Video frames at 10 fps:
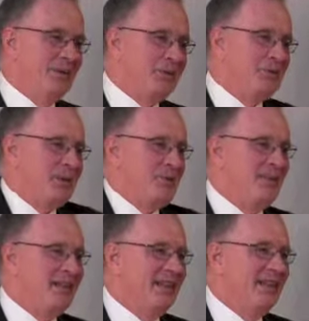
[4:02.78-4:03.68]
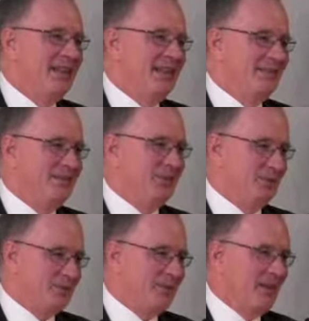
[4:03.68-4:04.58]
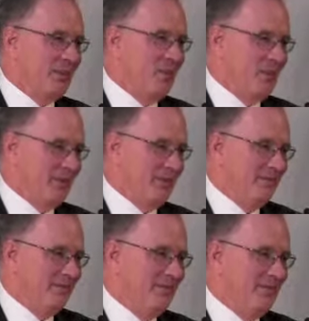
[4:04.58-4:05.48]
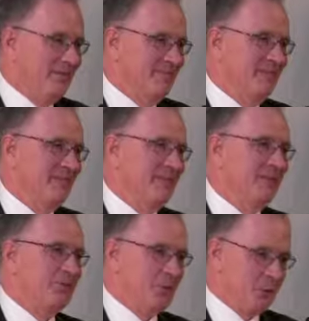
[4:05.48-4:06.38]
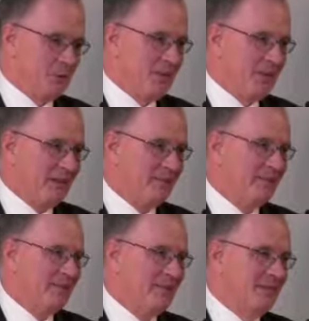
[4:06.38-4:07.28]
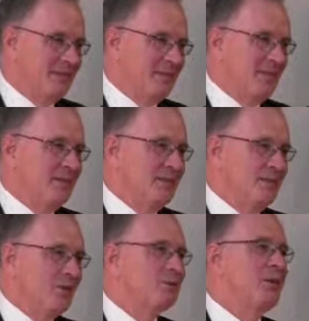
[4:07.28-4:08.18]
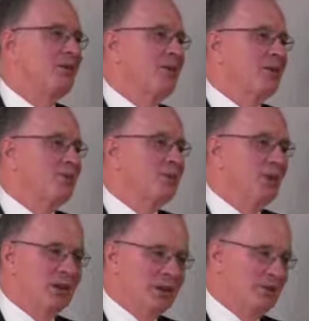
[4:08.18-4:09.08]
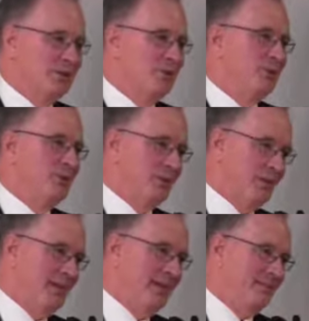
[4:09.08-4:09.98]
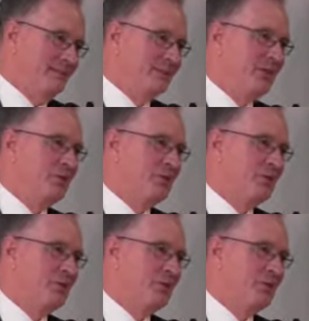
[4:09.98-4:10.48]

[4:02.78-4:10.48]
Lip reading: there's somebody that deserves that award, it's Rosemary. Rosemary, we all love you. You know that. And